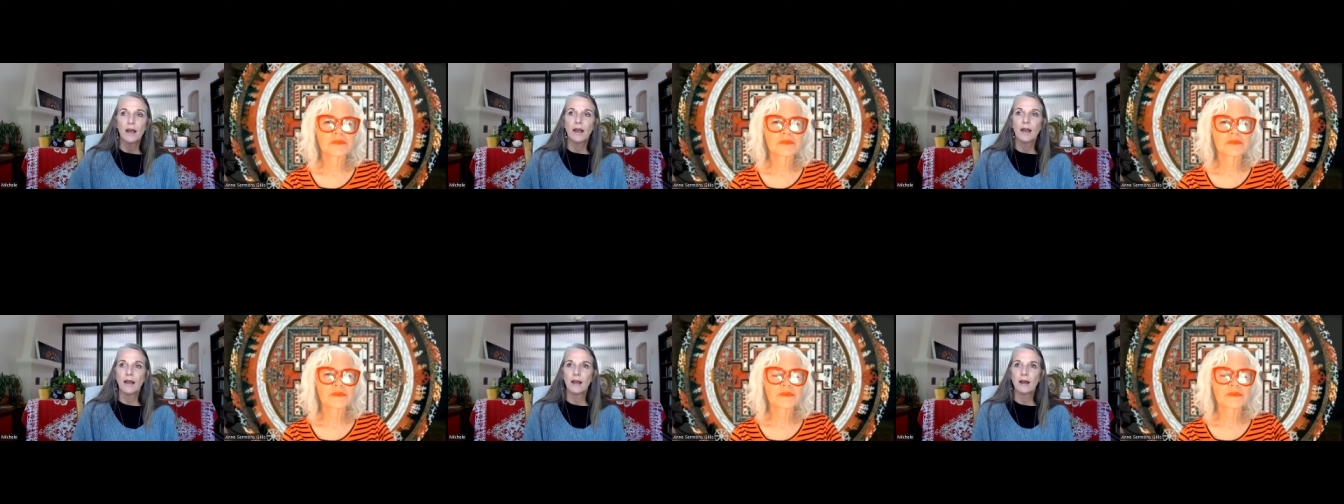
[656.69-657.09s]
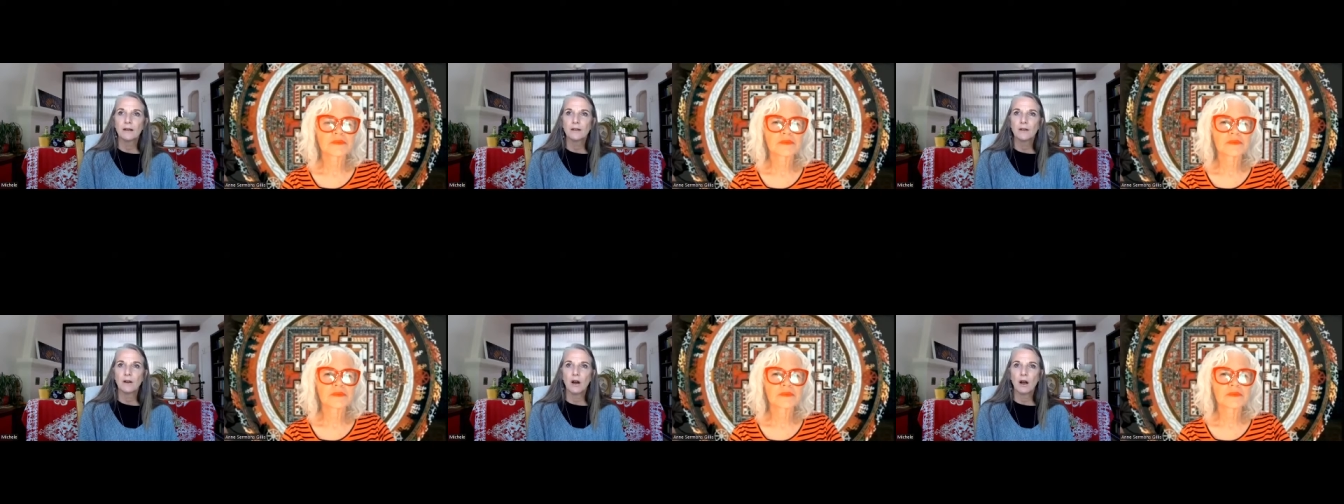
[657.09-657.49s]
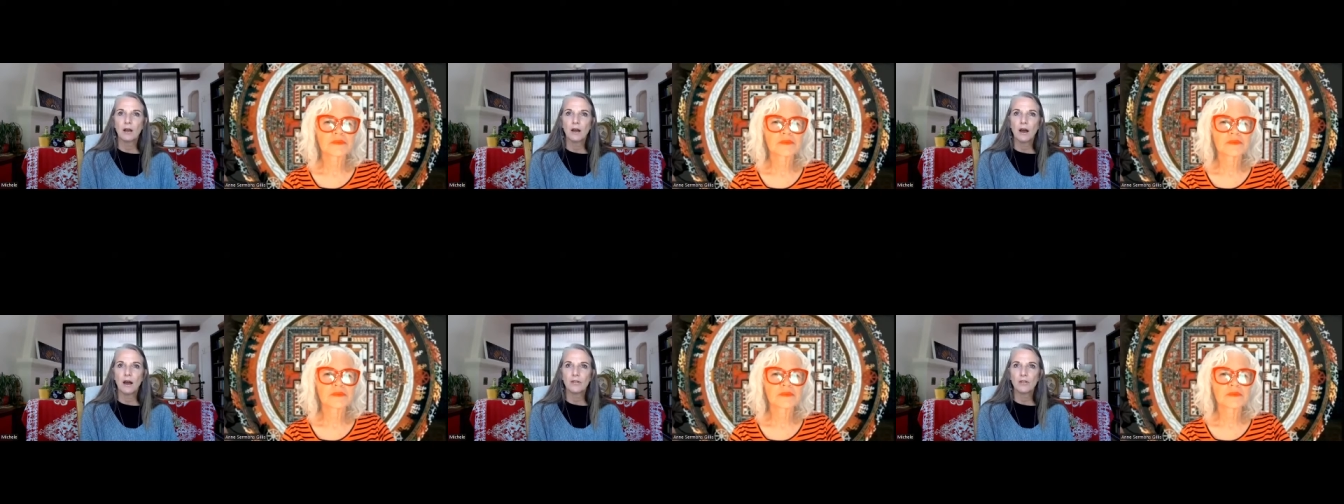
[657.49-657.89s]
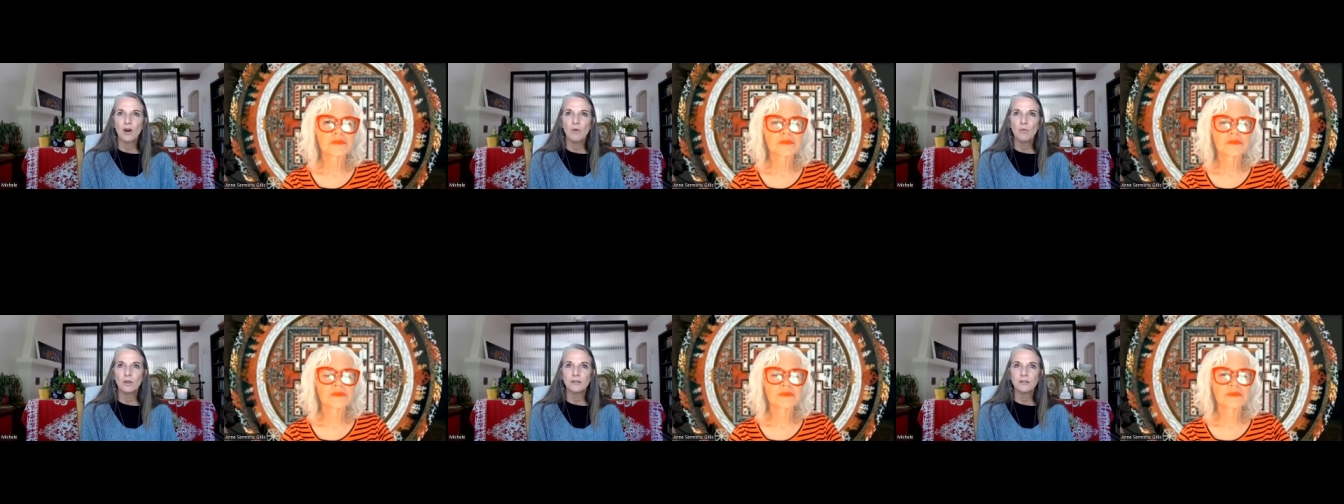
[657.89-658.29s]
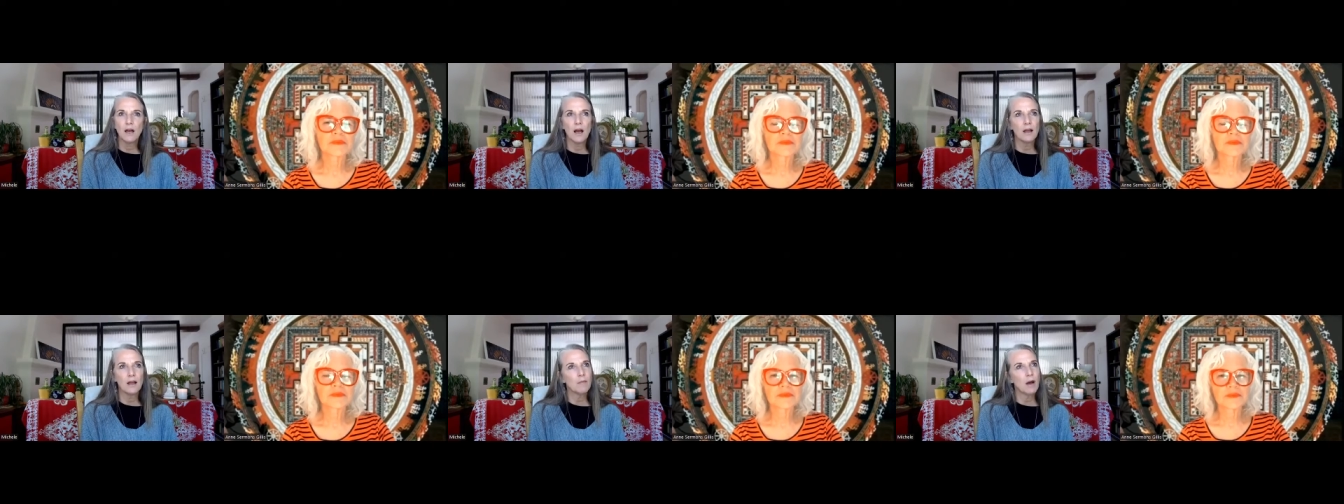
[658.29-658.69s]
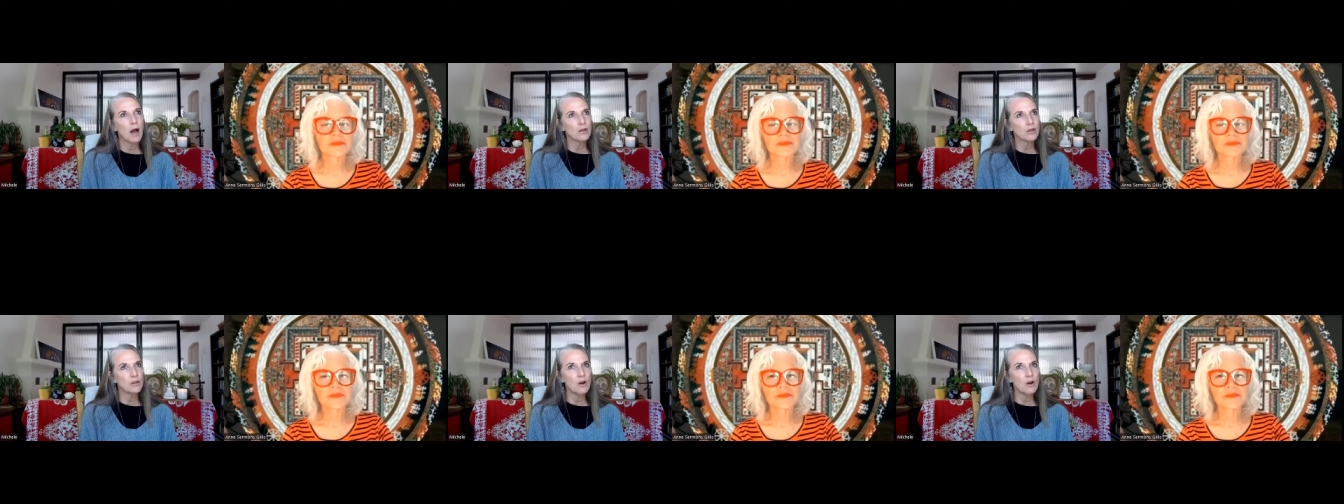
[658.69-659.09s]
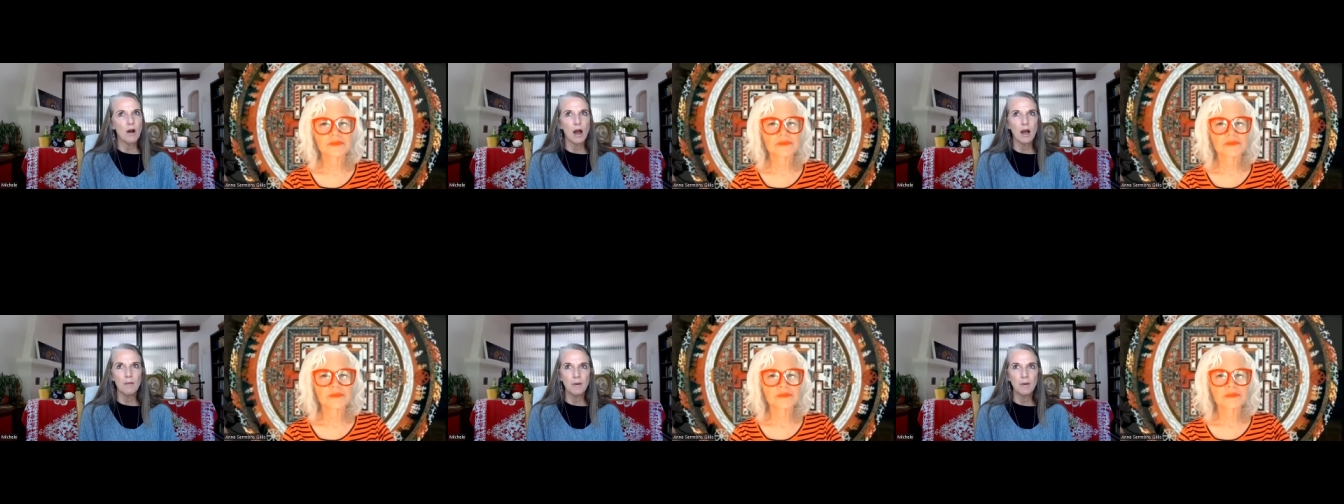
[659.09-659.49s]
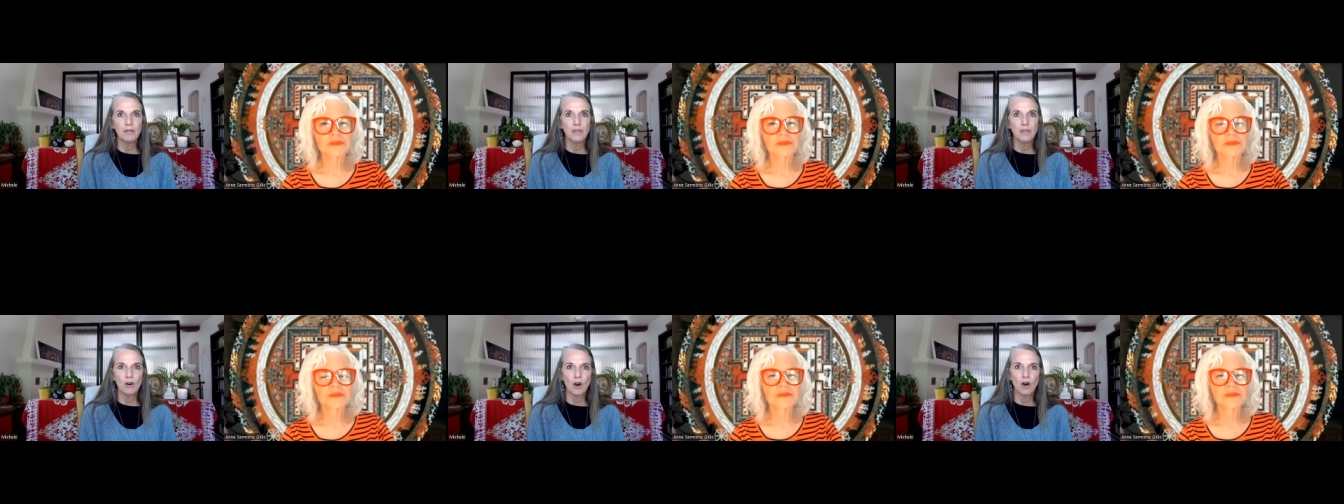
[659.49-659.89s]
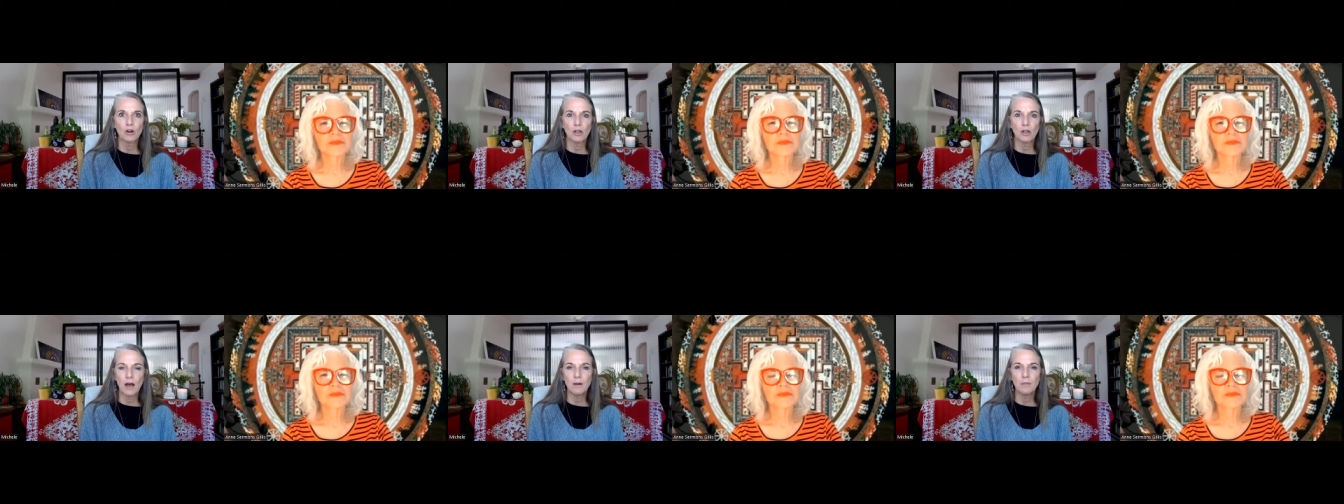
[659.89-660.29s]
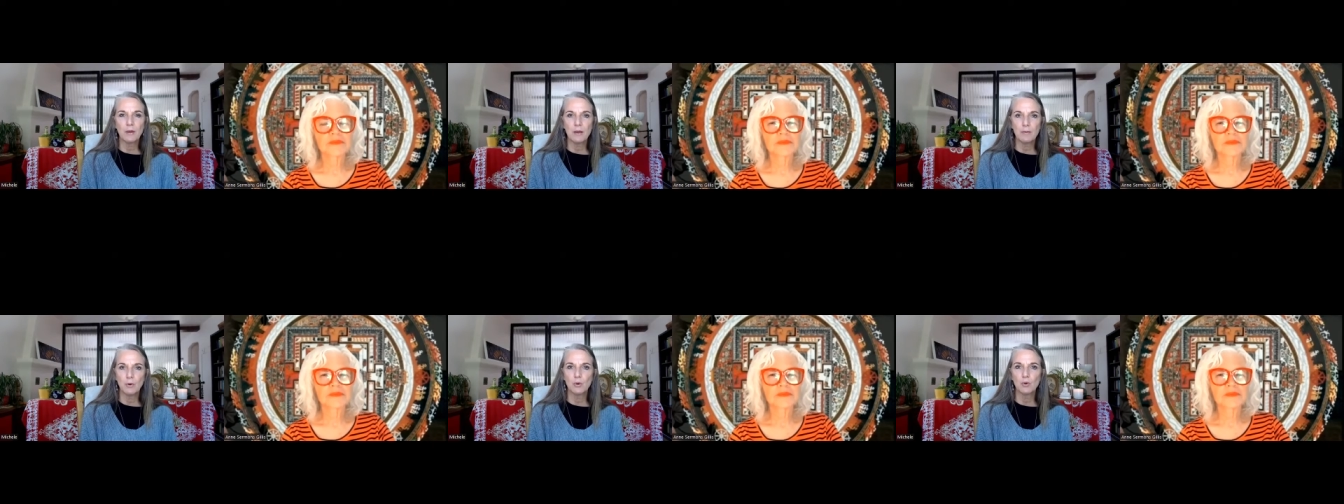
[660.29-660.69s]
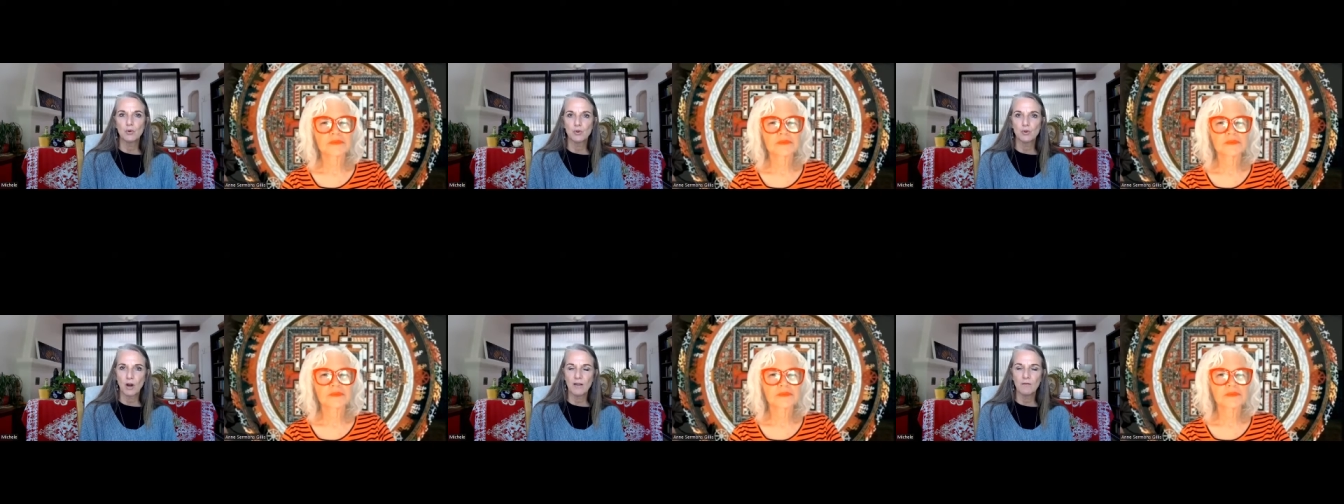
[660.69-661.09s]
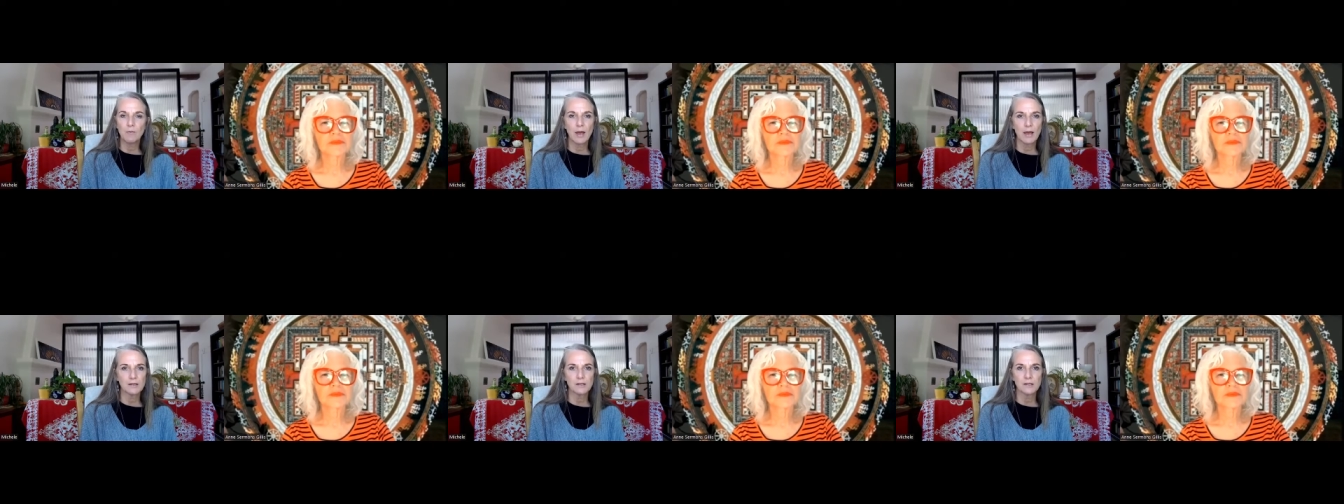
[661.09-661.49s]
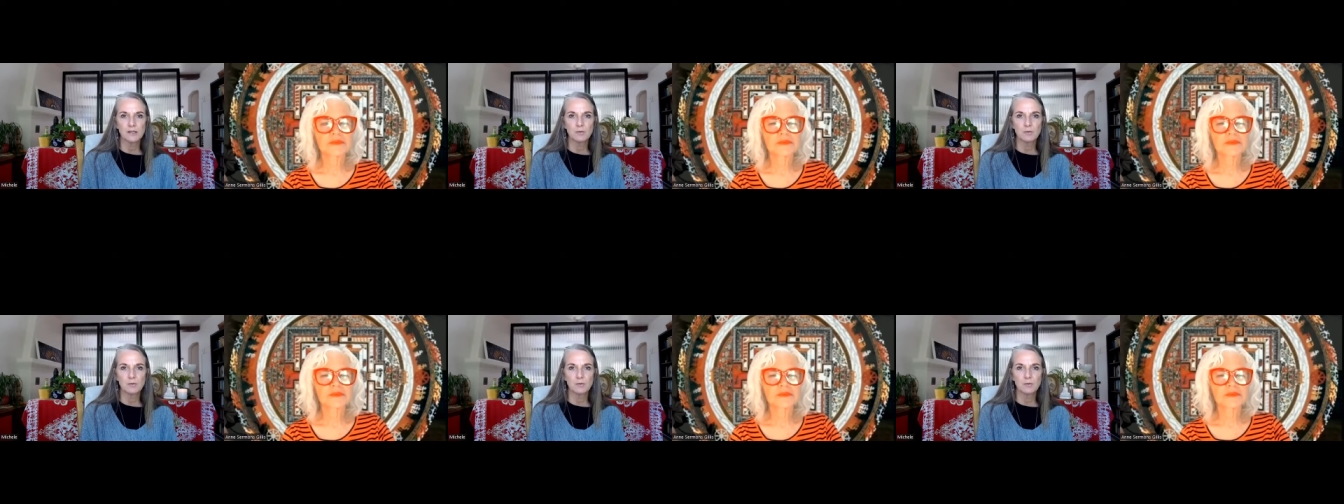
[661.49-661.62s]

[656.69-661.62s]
And I thought one time, I bet there are a lot of people who drive past this